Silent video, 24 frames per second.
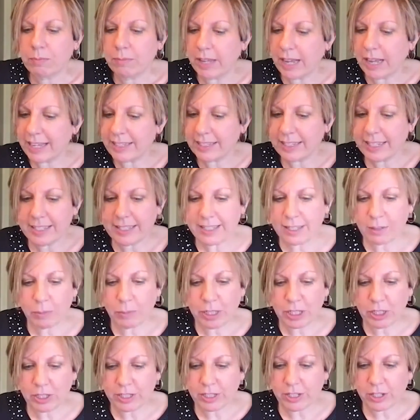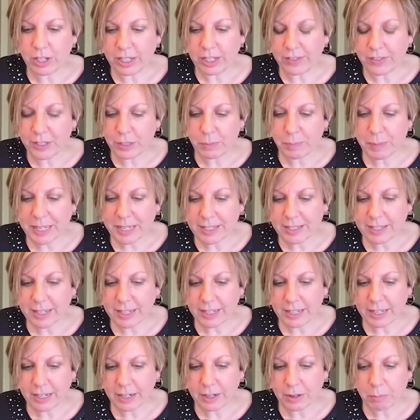as I said, we looked at all of these best
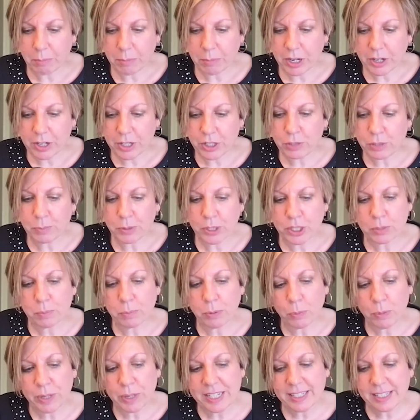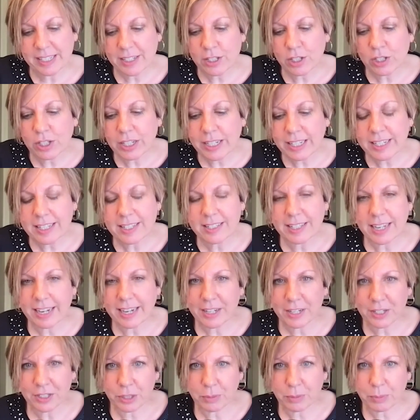selling marriage books, but we did look at a
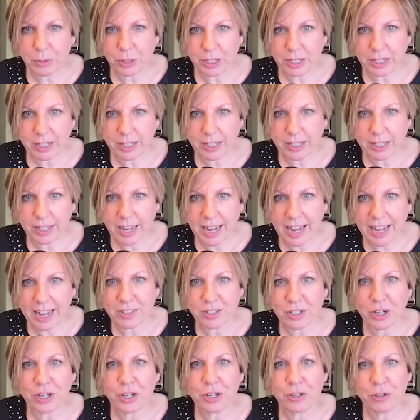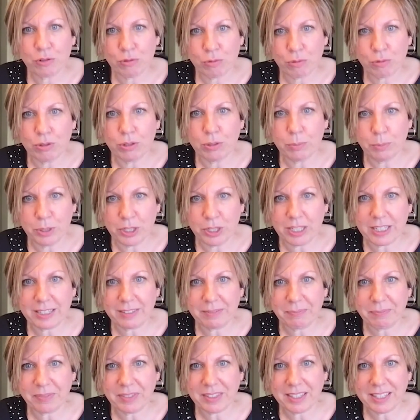secular book as our control book.
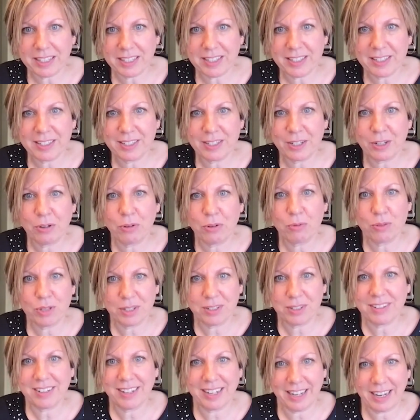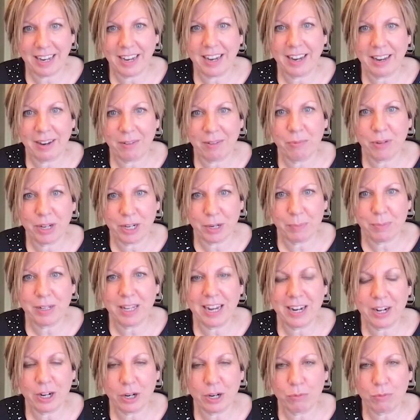Mm. So, and we
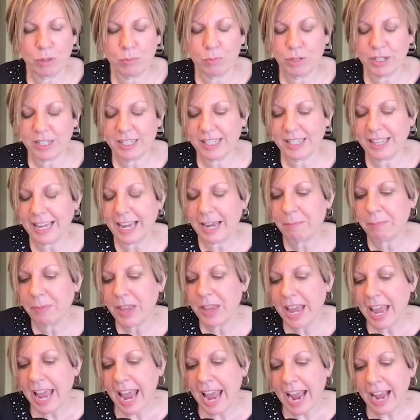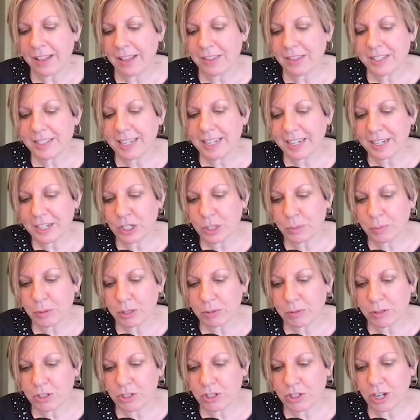applied our rubric to that. And the secular book
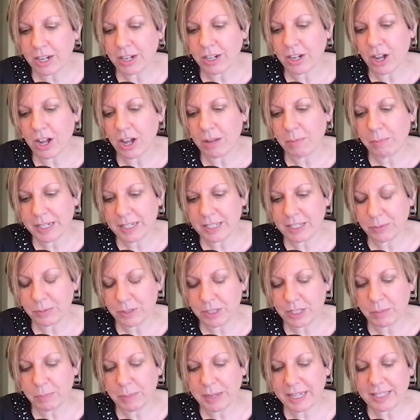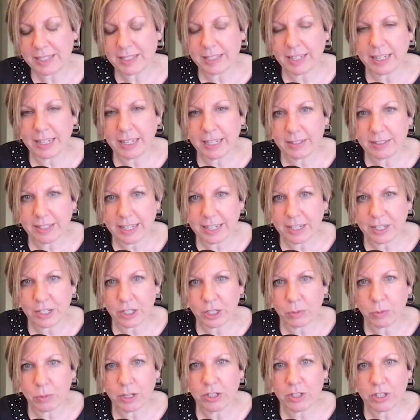was John Gottman's. It was the best selling
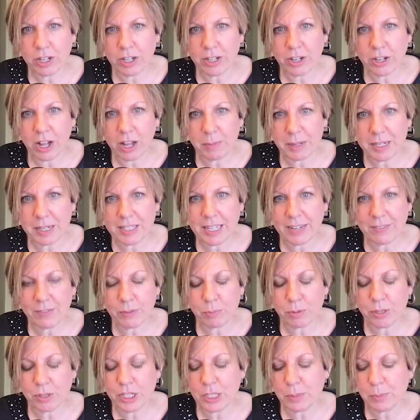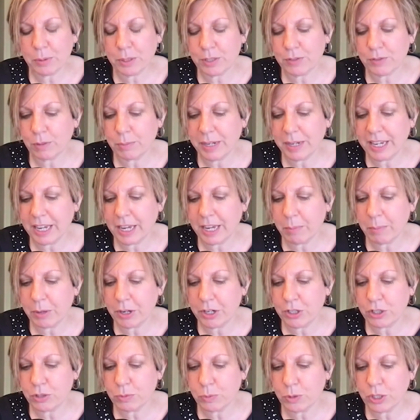secular one, John Gottman's Seven Principles for Making
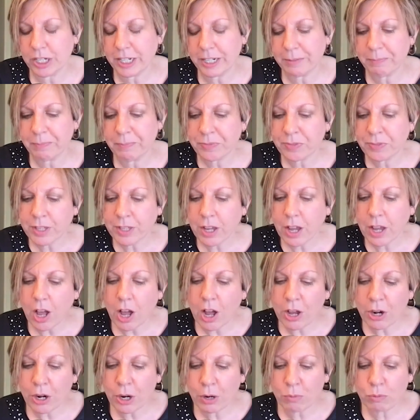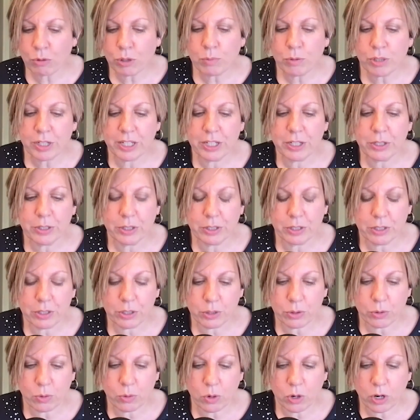Marriage Work. On our rubric, you could
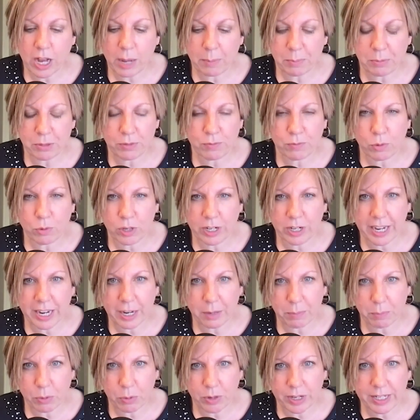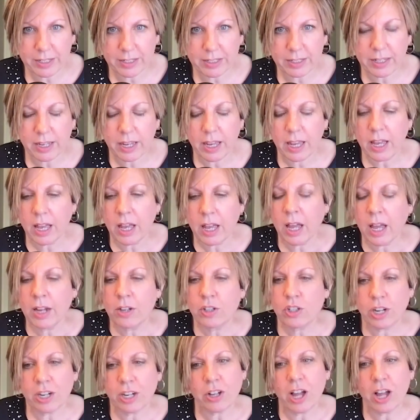score up to 48 points.
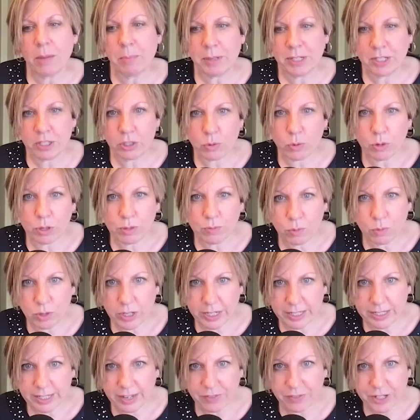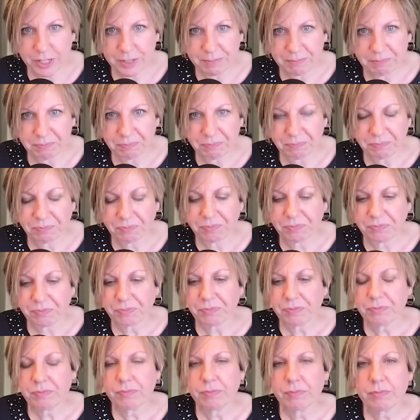John Gottman scored 47.
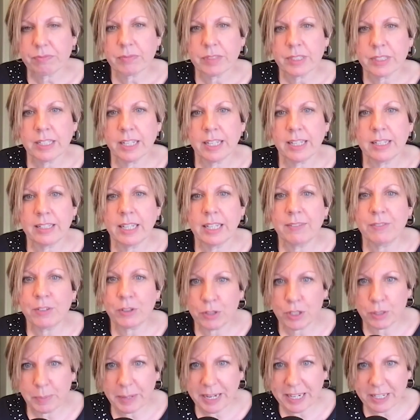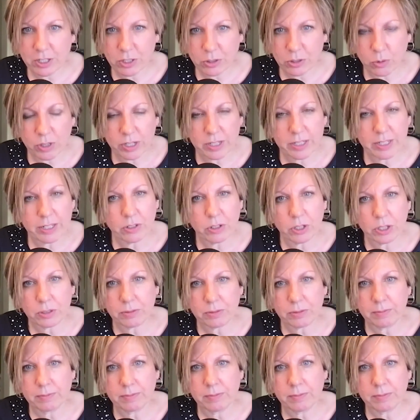Love and Respect scored zero.